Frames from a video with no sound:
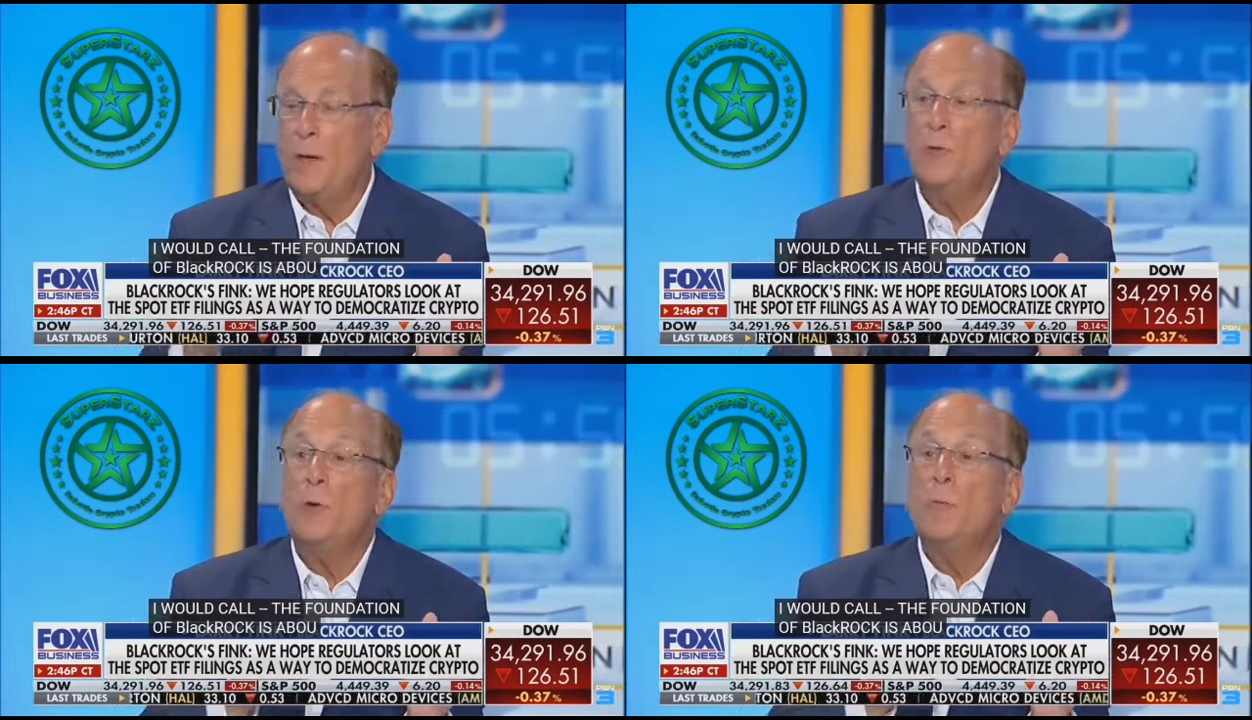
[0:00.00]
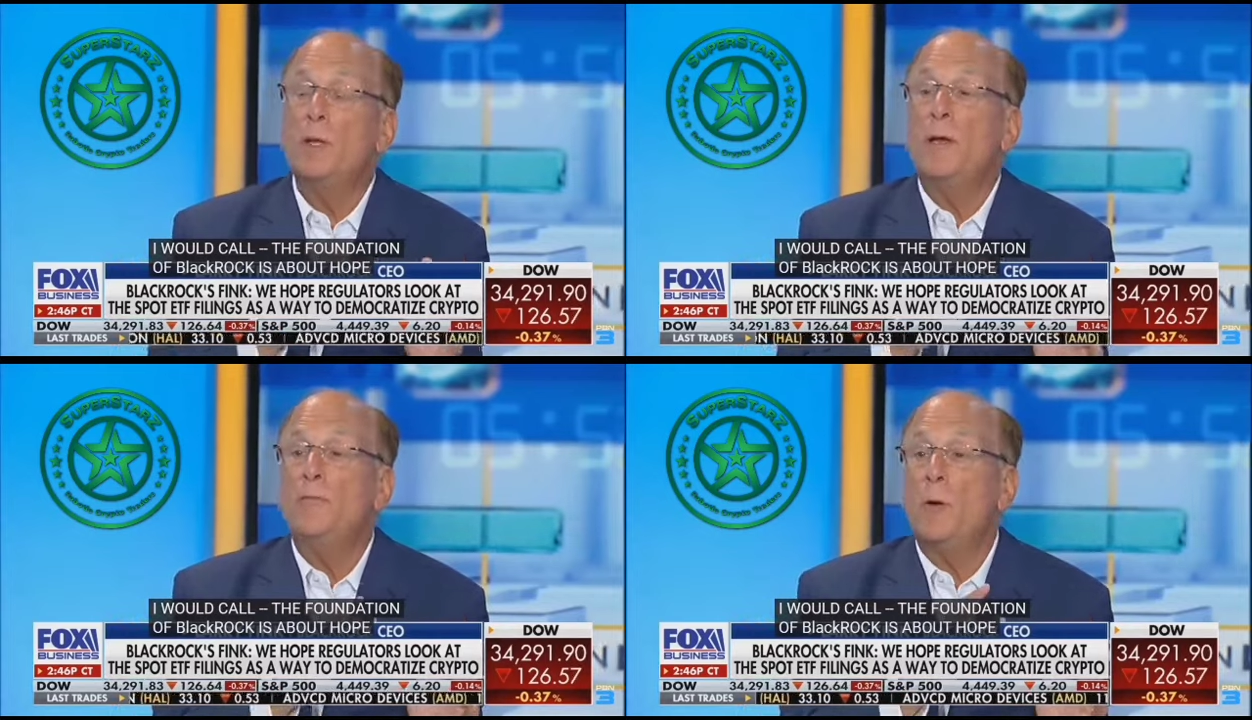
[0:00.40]
because you
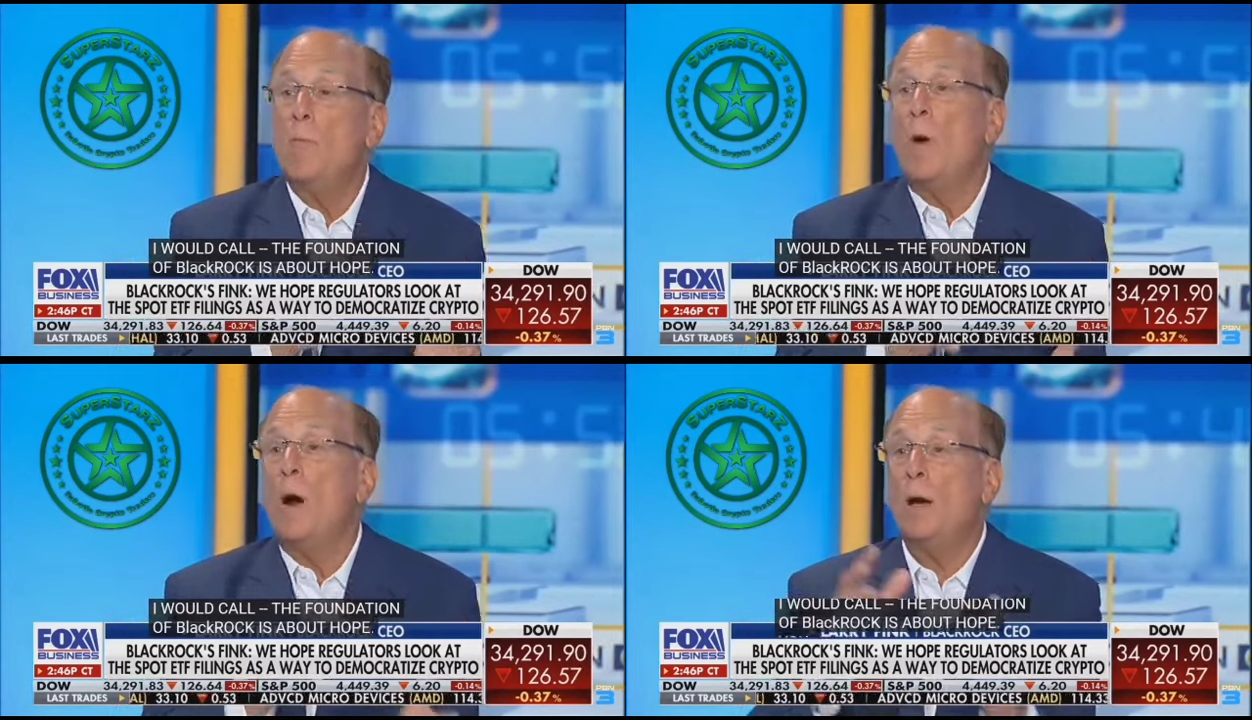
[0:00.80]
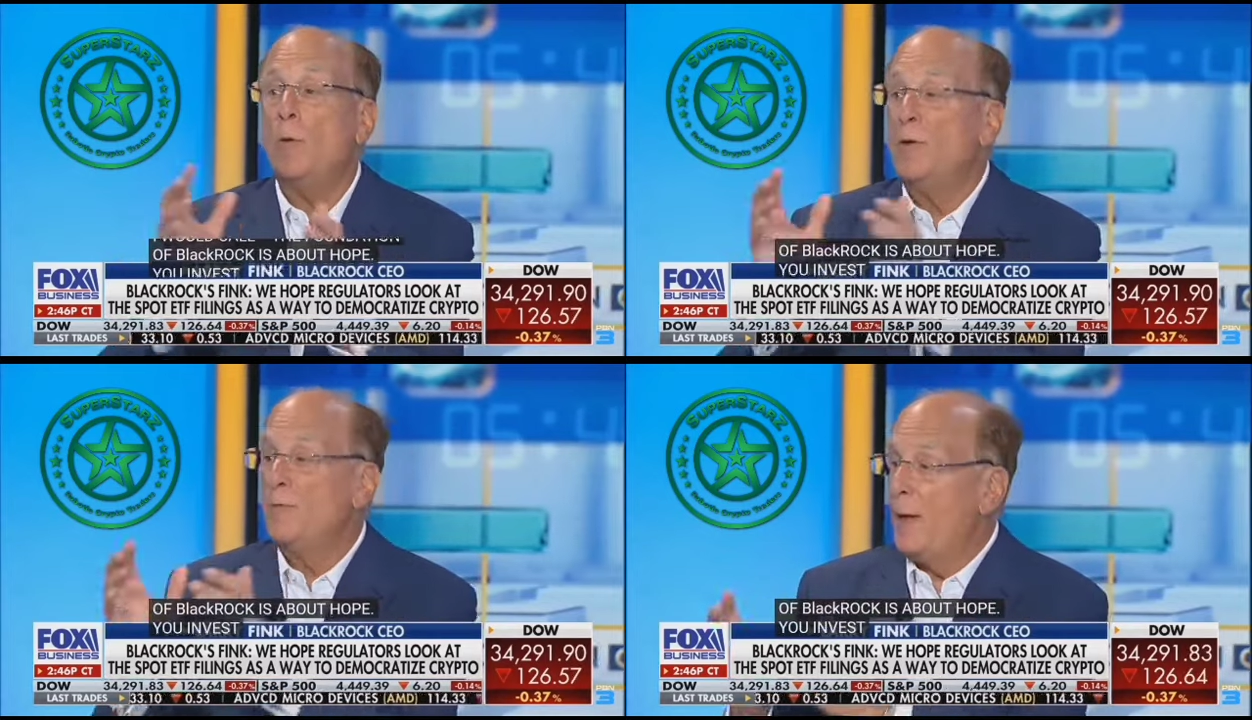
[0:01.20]
believe
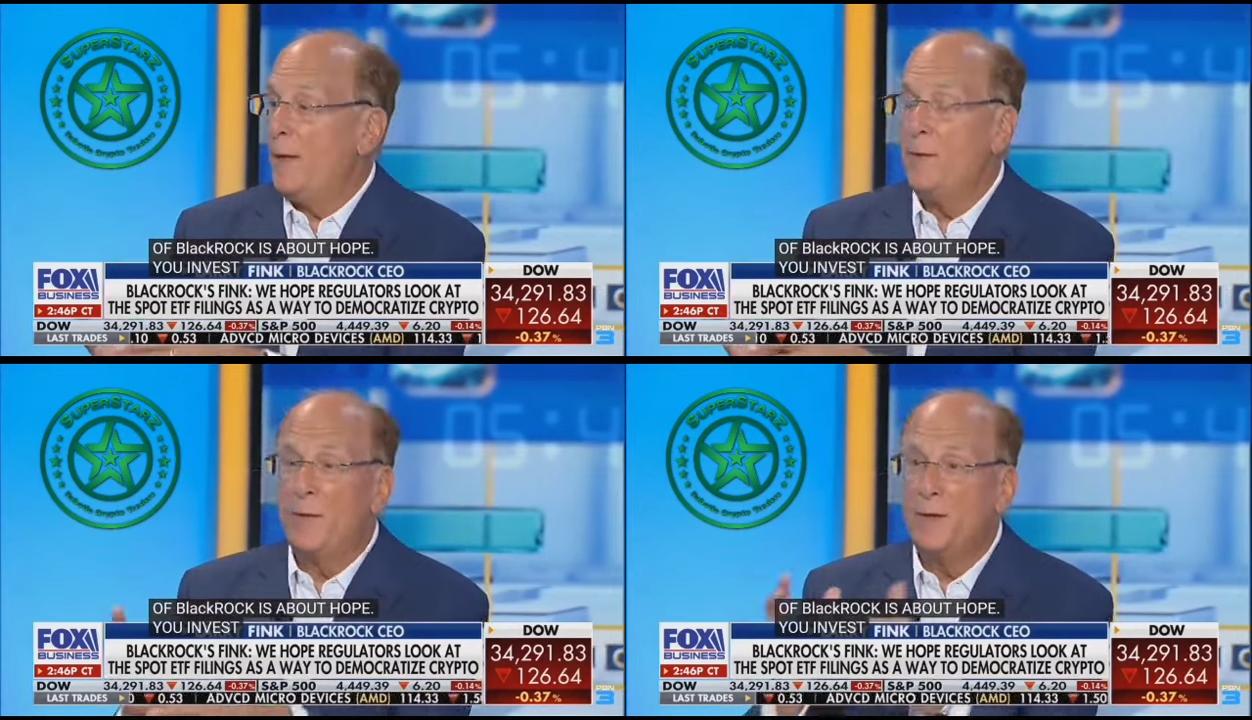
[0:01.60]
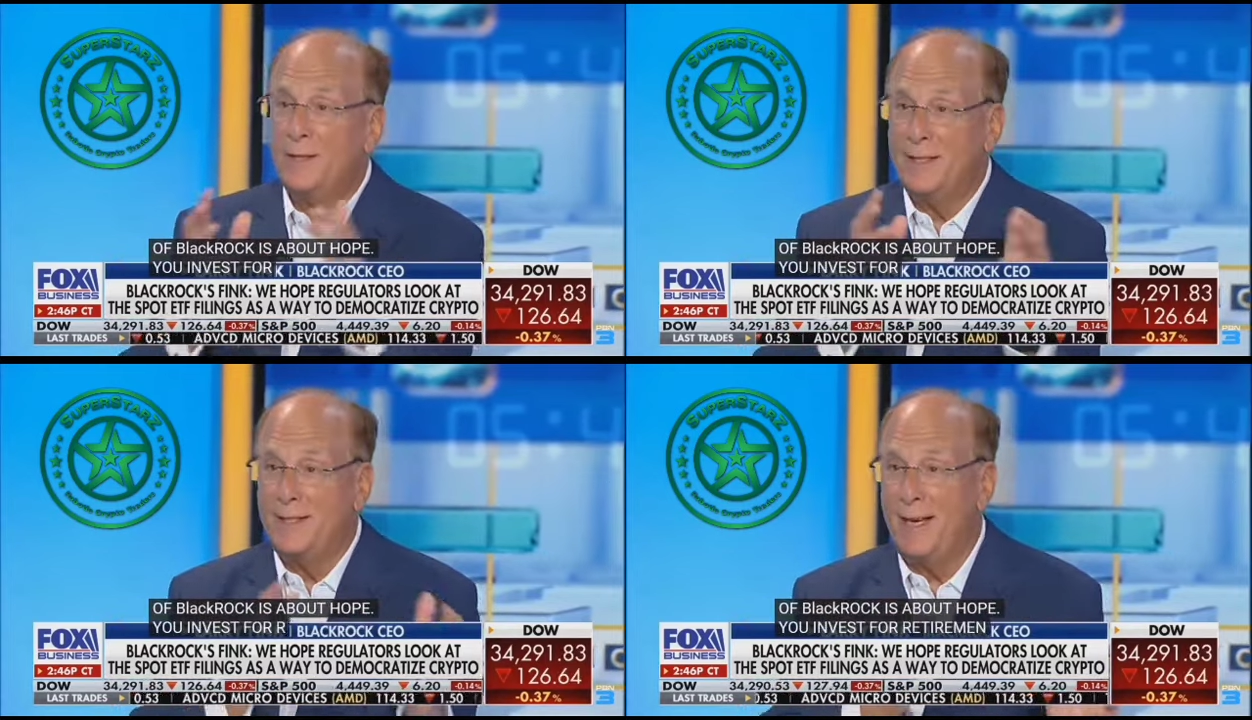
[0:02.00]
tomorrow is better than